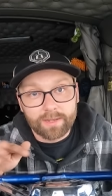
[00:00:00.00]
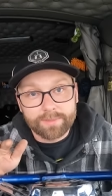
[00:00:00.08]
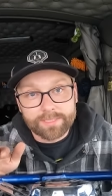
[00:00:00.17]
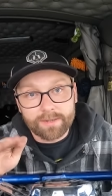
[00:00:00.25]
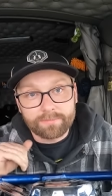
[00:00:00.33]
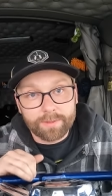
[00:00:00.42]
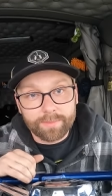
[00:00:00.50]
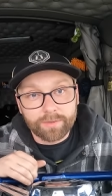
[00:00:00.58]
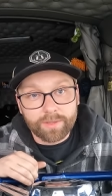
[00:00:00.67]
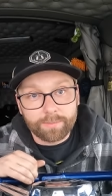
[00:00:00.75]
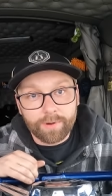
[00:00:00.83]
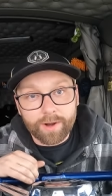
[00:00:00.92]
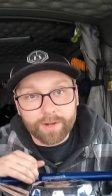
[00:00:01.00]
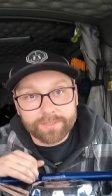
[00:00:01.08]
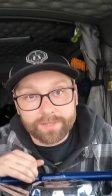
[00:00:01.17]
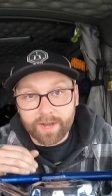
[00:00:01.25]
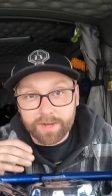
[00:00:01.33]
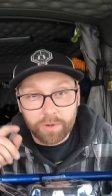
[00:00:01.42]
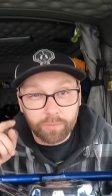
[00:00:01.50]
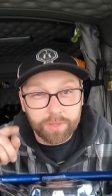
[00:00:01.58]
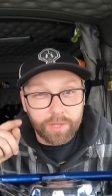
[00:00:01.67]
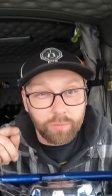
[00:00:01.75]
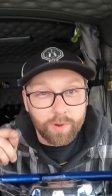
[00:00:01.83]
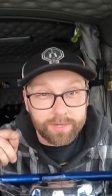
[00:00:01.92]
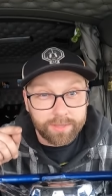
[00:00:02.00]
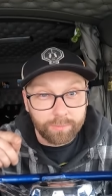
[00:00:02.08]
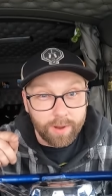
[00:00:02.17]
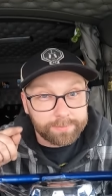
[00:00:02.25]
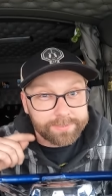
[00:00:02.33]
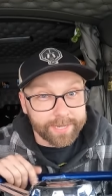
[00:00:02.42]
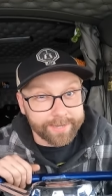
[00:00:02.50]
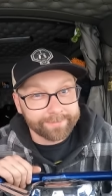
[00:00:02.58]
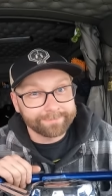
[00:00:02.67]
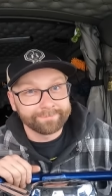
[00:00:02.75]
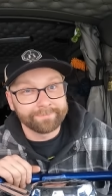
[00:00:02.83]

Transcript: Tell me something about their products that I know that you went to the website.